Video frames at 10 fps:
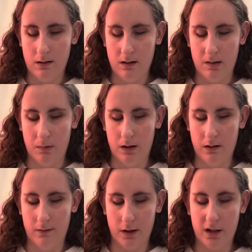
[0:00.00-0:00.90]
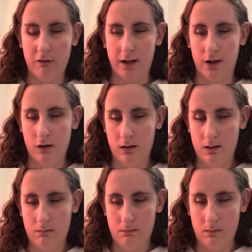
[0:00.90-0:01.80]
above, there we go.
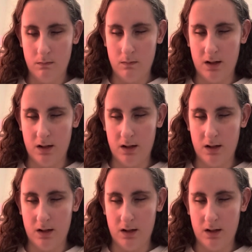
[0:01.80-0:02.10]
About.